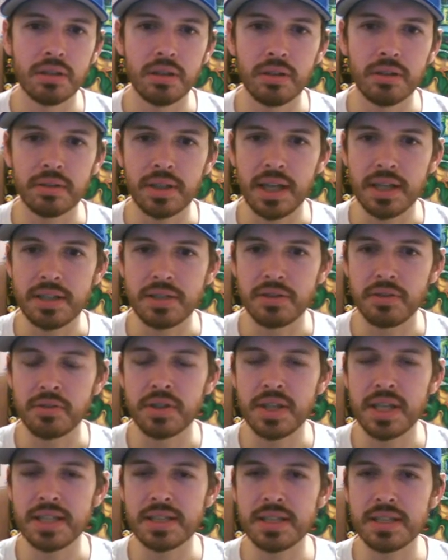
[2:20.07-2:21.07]
Okay, so
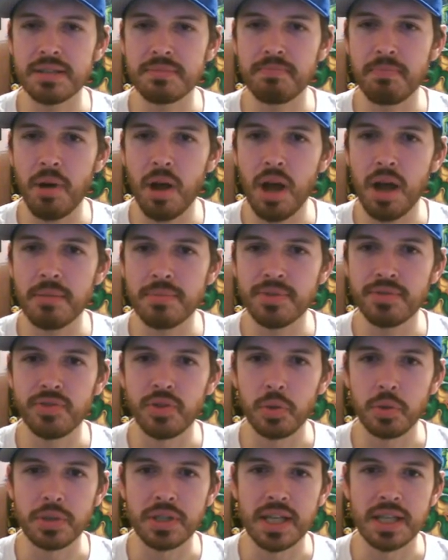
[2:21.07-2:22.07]
this is Bob's
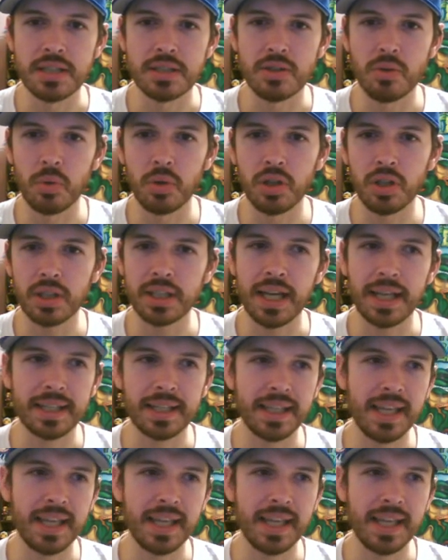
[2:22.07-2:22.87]
Food Tin, so we're looking at